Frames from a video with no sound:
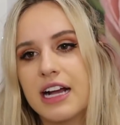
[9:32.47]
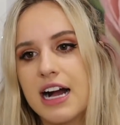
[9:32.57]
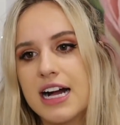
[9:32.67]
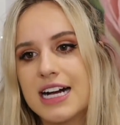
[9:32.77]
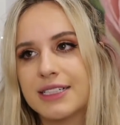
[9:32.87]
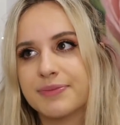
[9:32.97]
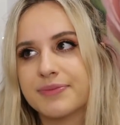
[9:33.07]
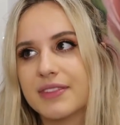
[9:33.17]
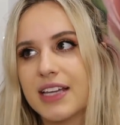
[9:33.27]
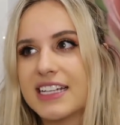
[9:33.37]

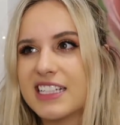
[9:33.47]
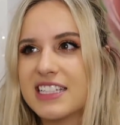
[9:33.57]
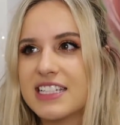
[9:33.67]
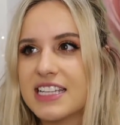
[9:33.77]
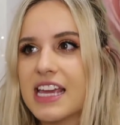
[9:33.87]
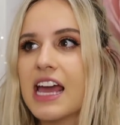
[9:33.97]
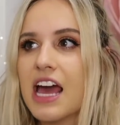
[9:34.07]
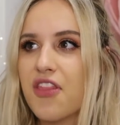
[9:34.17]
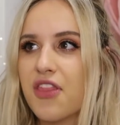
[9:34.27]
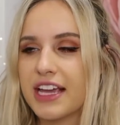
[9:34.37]
I did see
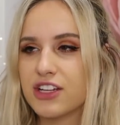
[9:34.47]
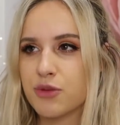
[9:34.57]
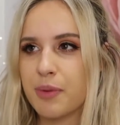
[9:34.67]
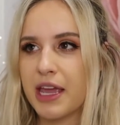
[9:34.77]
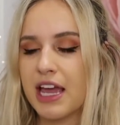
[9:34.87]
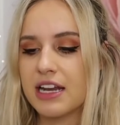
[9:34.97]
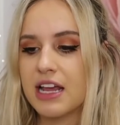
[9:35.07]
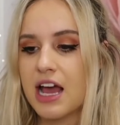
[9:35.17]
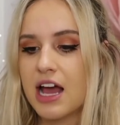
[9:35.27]
that in Japan,